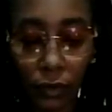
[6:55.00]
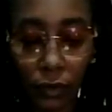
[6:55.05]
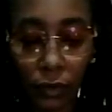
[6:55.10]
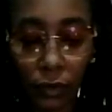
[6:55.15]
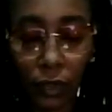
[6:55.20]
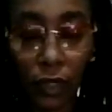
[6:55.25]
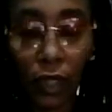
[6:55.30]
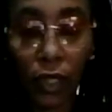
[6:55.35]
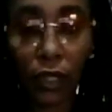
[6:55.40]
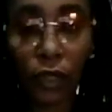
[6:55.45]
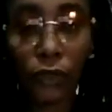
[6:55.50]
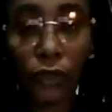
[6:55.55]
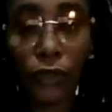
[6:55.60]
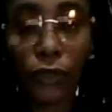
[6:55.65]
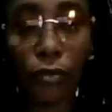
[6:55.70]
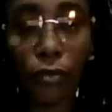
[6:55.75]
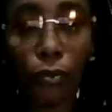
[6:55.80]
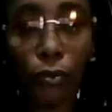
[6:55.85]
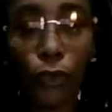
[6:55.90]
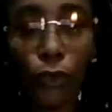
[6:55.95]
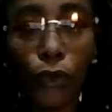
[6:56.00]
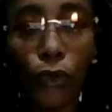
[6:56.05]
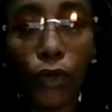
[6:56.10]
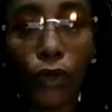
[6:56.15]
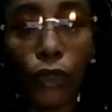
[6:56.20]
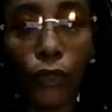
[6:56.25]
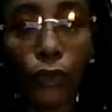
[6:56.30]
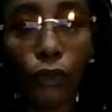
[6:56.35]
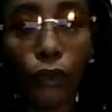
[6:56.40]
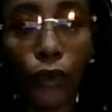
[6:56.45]
You're more than
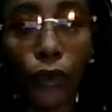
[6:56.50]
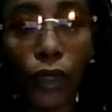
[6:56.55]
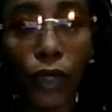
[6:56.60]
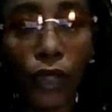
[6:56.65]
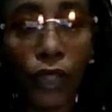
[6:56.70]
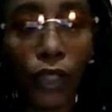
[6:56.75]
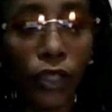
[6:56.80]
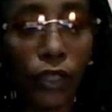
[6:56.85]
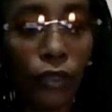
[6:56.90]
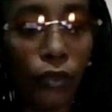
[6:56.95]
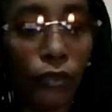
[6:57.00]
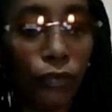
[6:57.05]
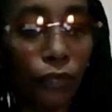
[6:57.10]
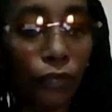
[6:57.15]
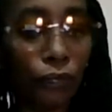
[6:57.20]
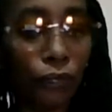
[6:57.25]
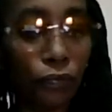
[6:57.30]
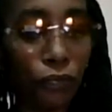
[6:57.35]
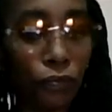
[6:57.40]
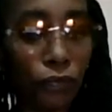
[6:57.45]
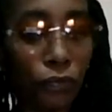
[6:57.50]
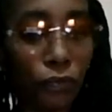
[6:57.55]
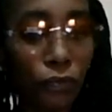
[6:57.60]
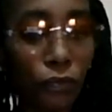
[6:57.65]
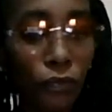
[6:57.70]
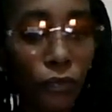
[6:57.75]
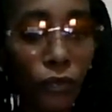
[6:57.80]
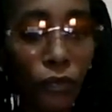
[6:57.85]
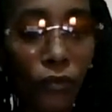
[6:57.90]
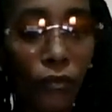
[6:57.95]
ready
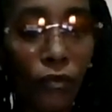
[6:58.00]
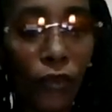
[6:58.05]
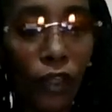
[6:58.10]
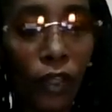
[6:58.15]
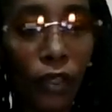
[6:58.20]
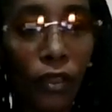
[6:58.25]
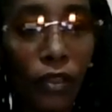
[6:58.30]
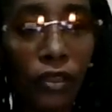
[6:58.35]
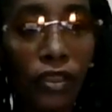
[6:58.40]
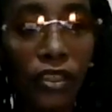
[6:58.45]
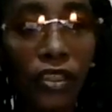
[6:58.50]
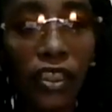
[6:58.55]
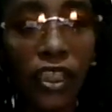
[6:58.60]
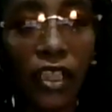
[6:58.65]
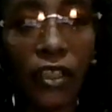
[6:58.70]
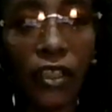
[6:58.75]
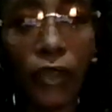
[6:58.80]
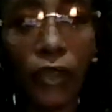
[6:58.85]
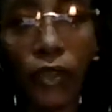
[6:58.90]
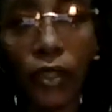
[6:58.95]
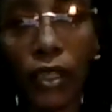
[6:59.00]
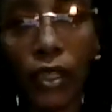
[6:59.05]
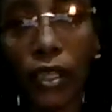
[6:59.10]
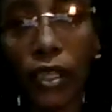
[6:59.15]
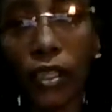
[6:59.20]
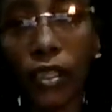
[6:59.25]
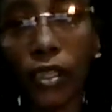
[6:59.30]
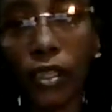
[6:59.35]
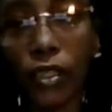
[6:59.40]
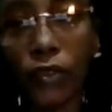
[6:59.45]
to take on
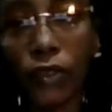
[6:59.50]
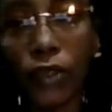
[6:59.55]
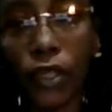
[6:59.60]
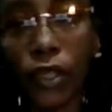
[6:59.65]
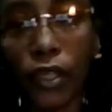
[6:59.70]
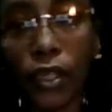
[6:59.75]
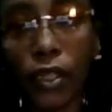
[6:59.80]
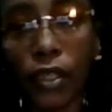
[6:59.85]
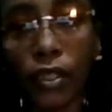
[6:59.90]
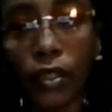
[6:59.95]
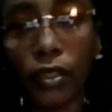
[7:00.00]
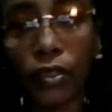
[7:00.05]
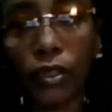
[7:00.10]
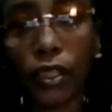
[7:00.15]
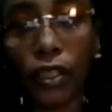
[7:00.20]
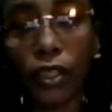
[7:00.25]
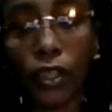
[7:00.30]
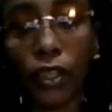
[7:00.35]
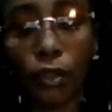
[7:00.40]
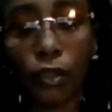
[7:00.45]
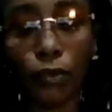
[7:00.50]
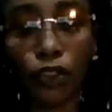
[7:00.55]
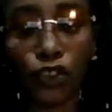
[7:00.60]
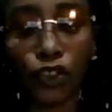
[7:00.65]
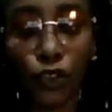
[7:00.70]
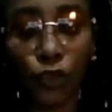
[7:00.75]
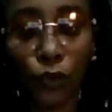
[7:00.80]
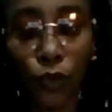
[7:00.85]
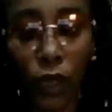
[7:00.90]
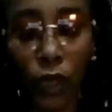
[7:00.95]
anything that comes your way, my